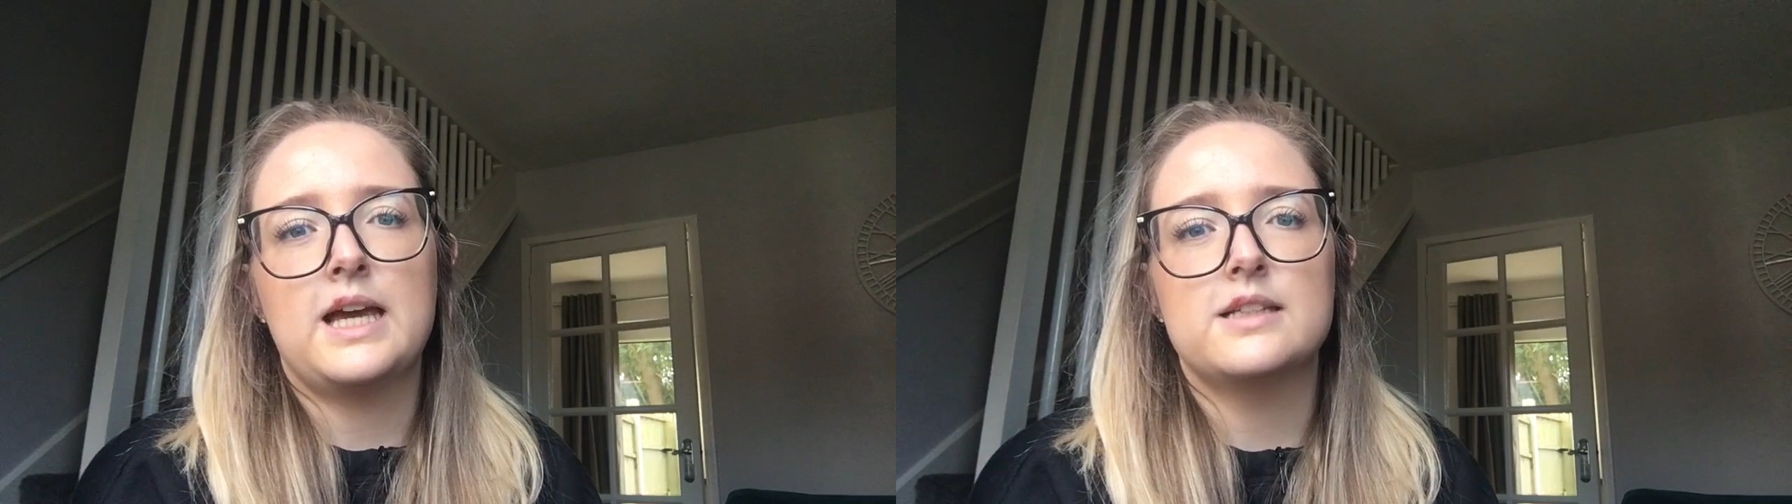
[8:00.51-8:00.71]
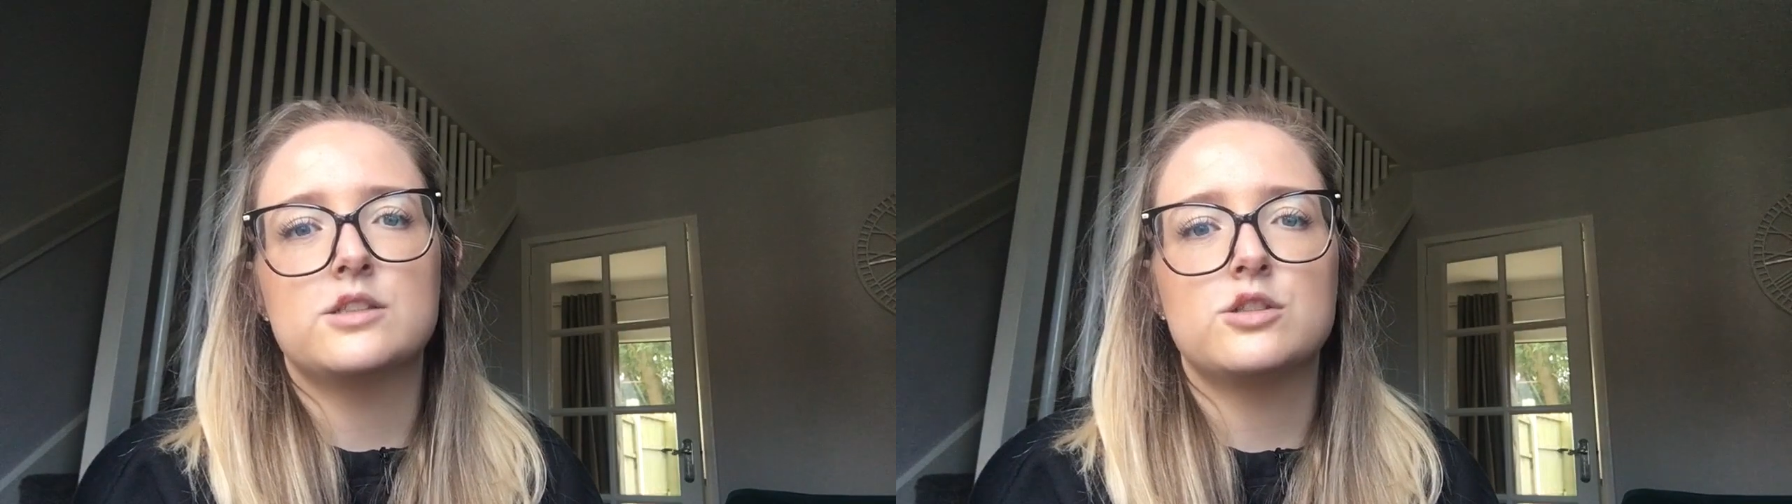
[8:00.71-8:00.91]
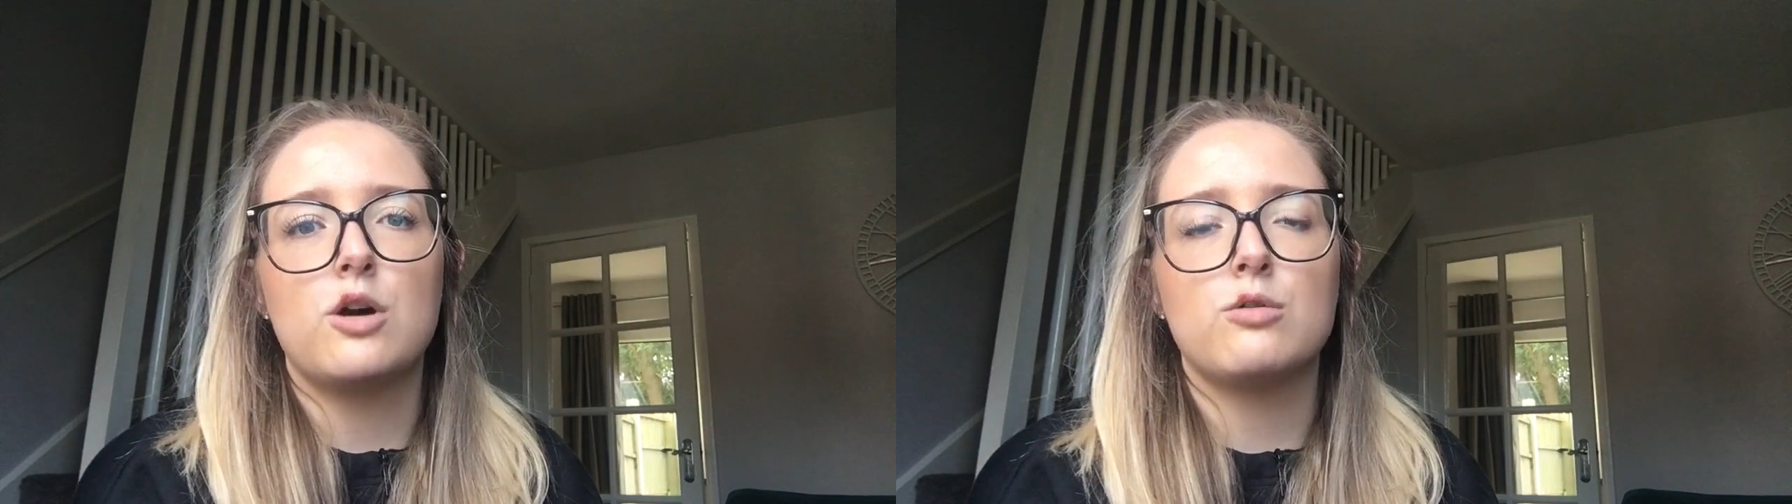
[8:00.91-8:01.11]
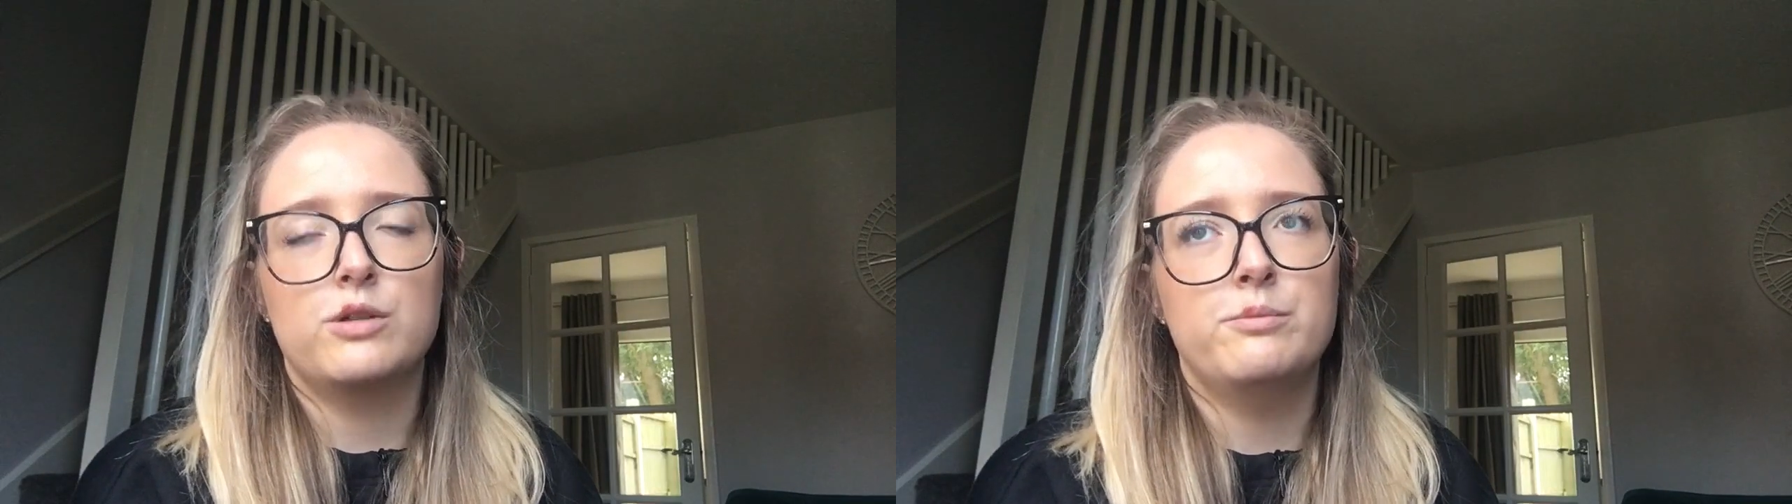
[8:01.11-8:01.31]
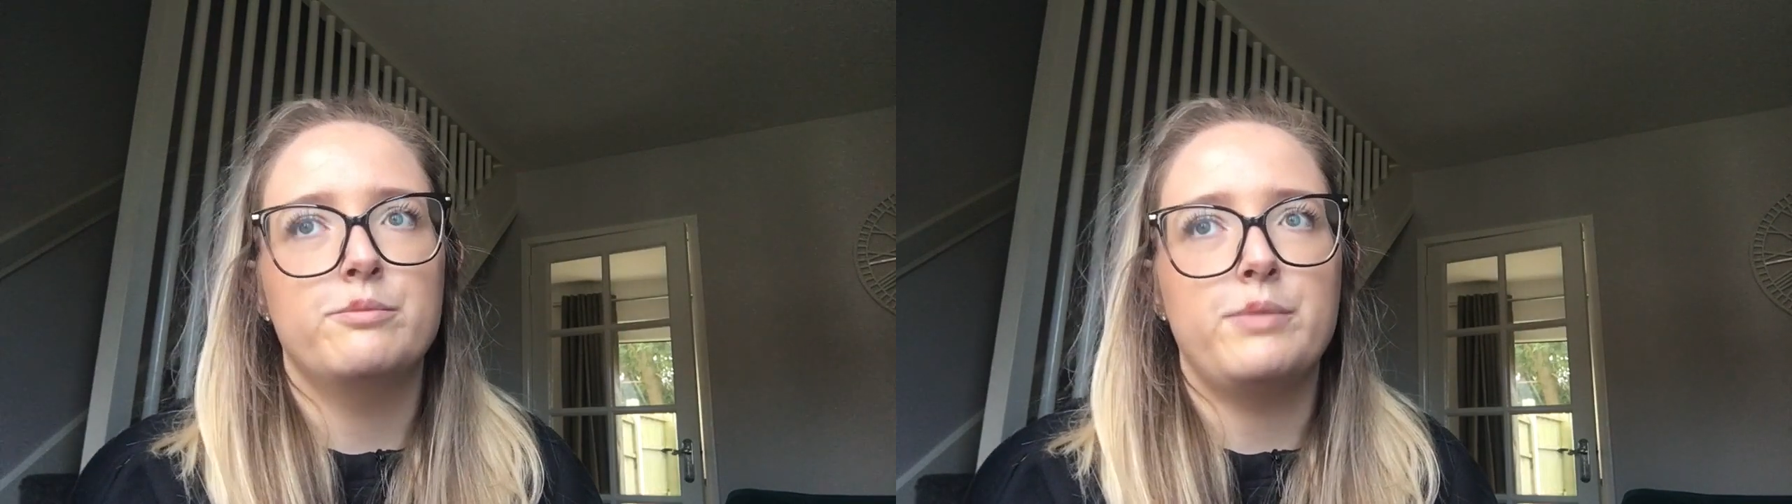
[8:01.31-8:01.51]
gets
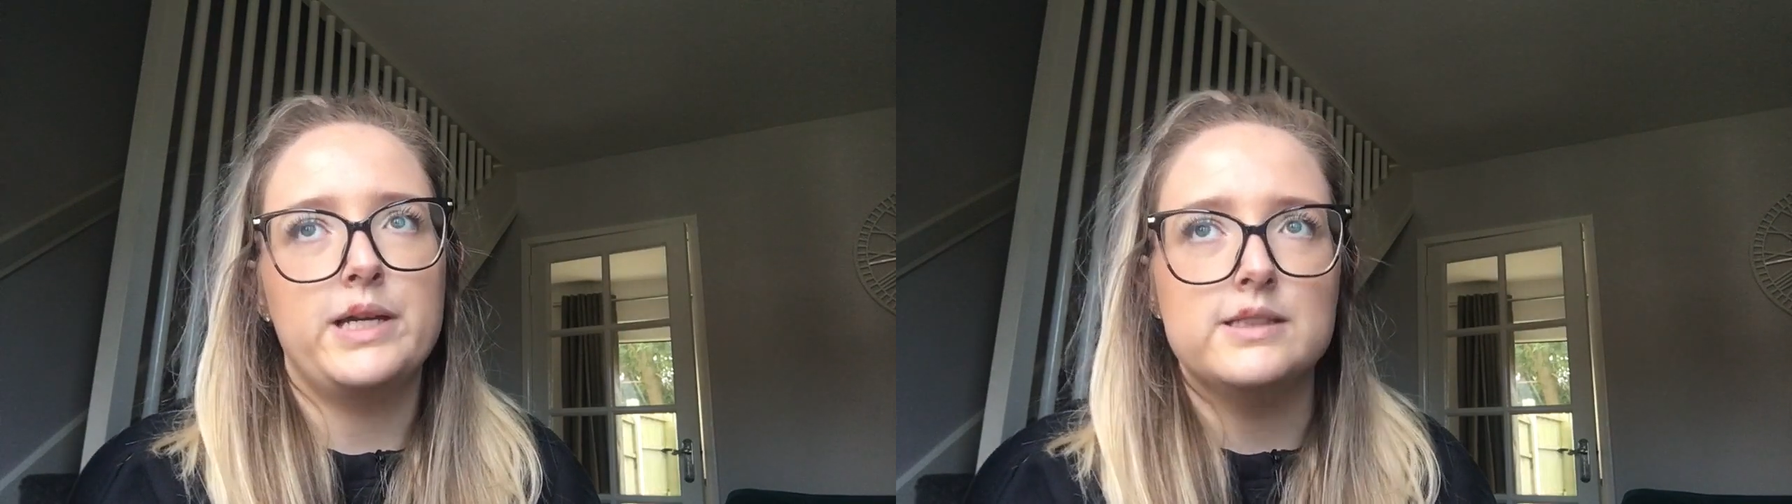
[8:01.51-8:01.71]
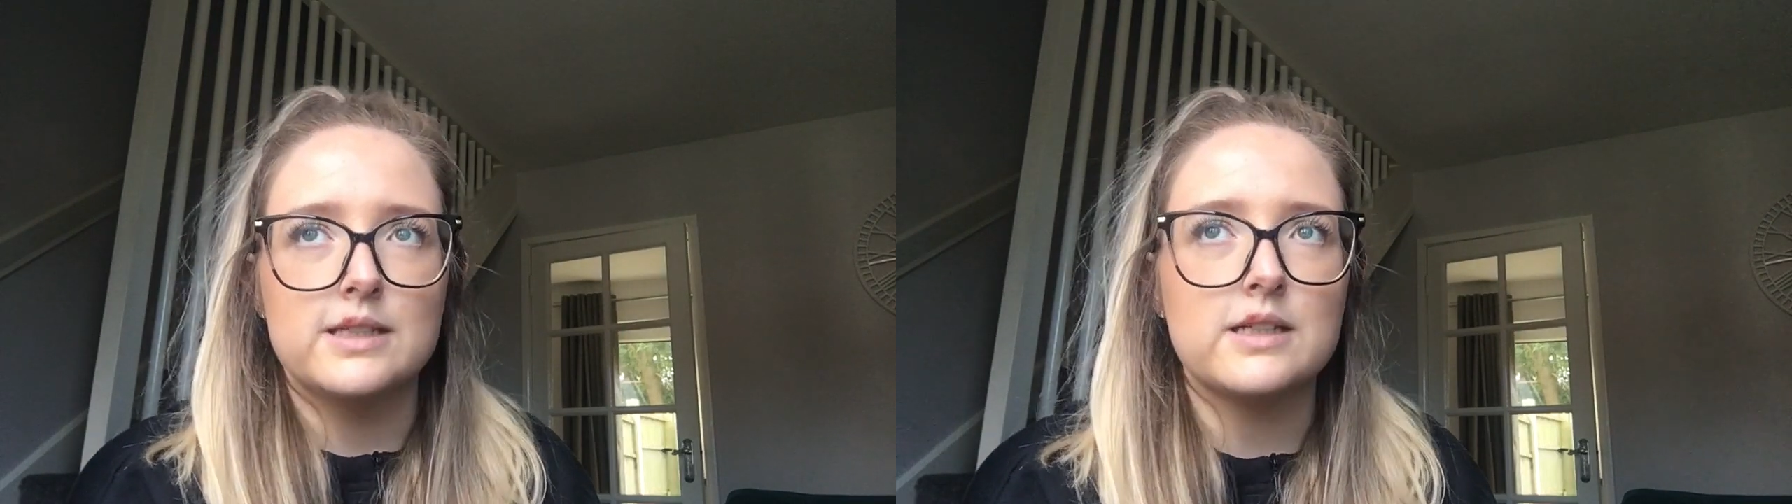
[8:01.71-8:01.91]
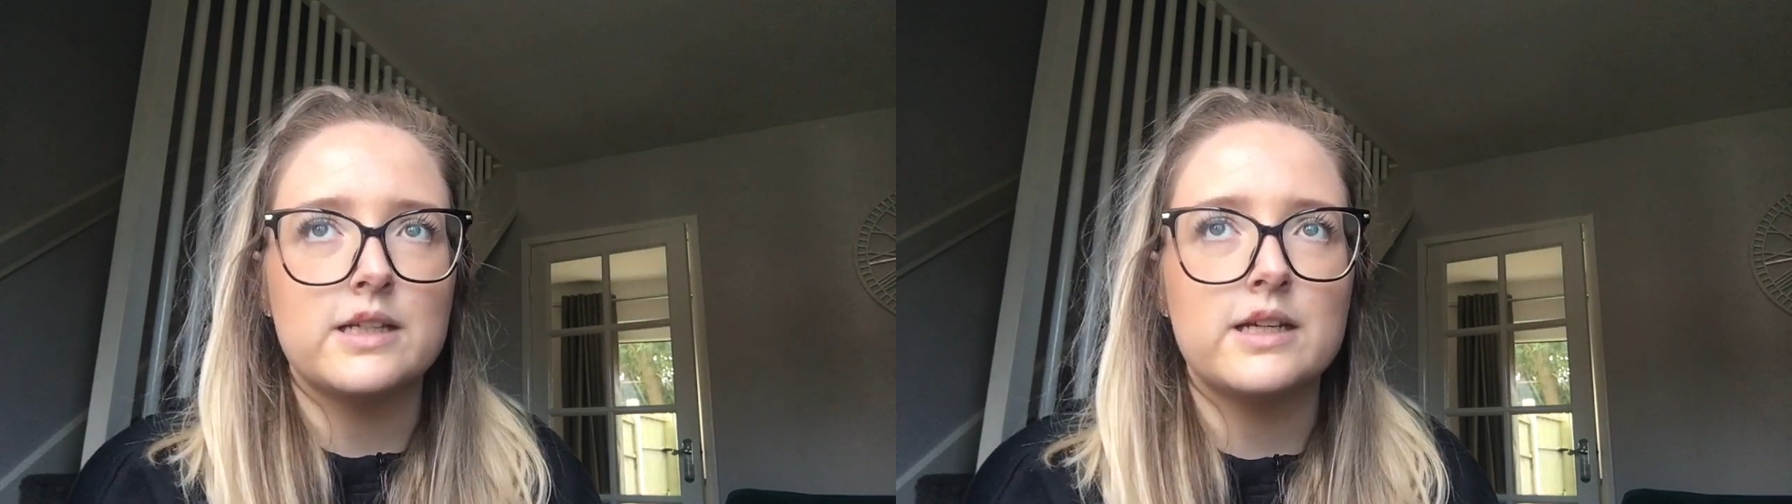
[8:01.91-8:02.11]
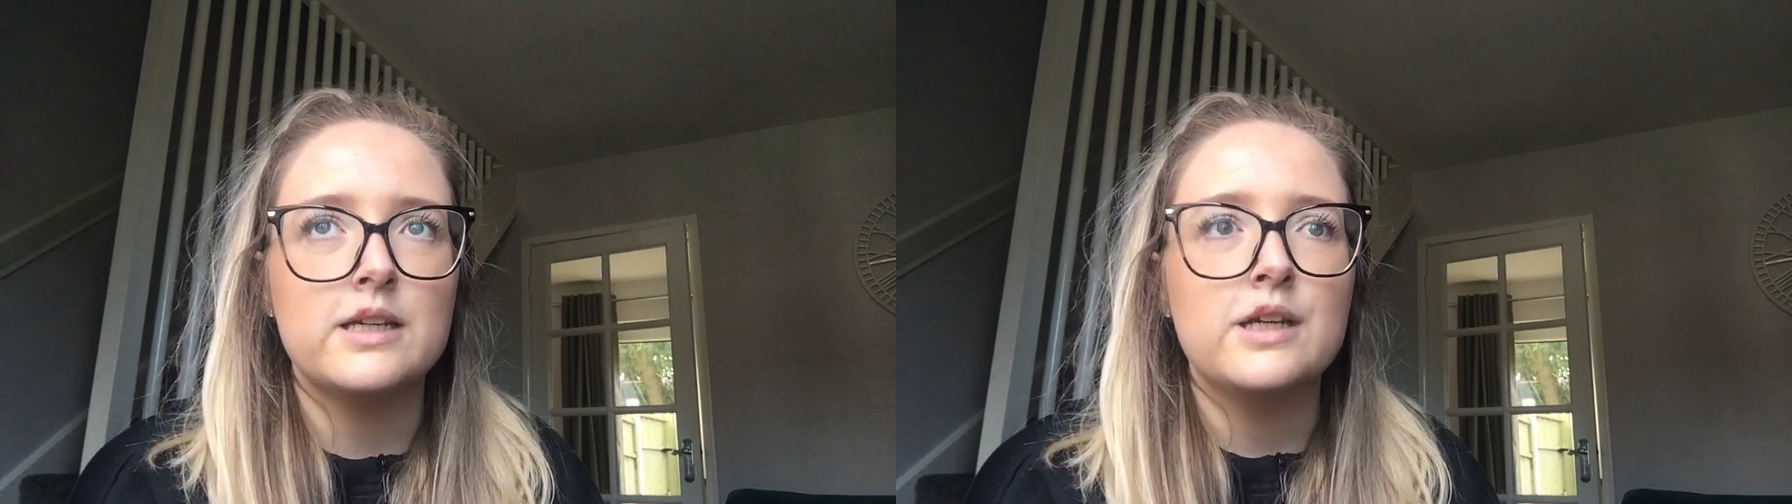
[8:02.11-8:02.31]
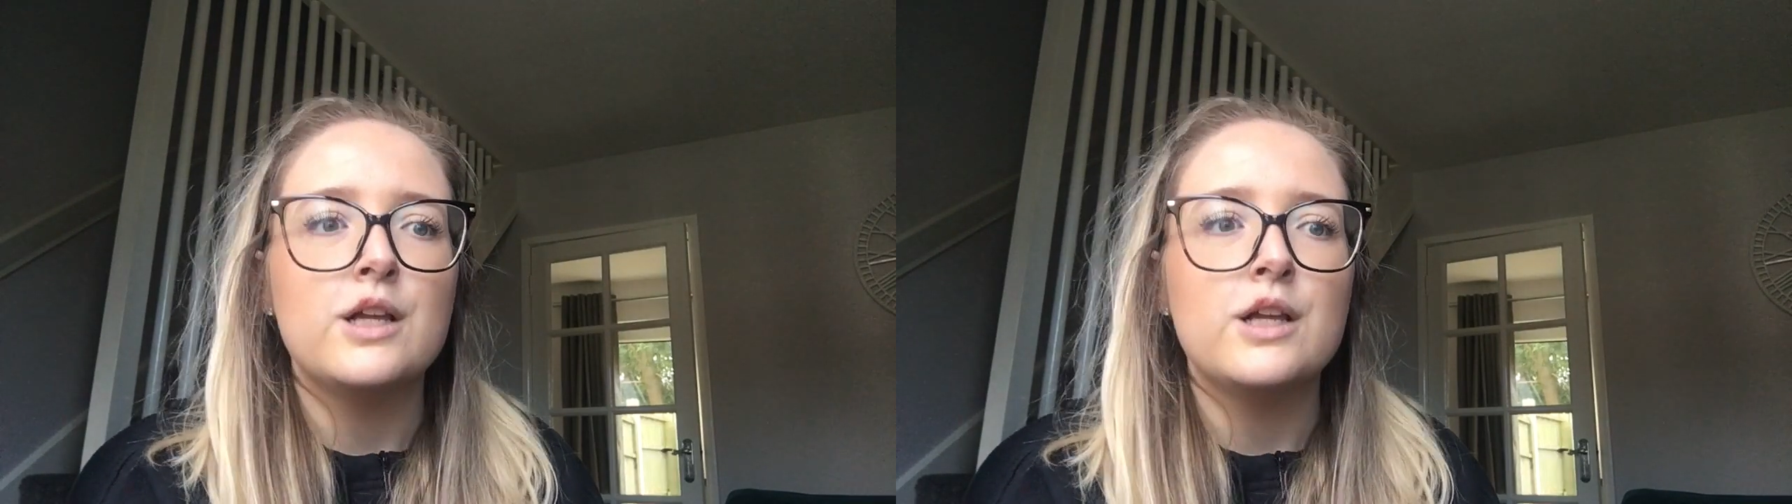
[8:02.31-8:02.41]
stolen, basically.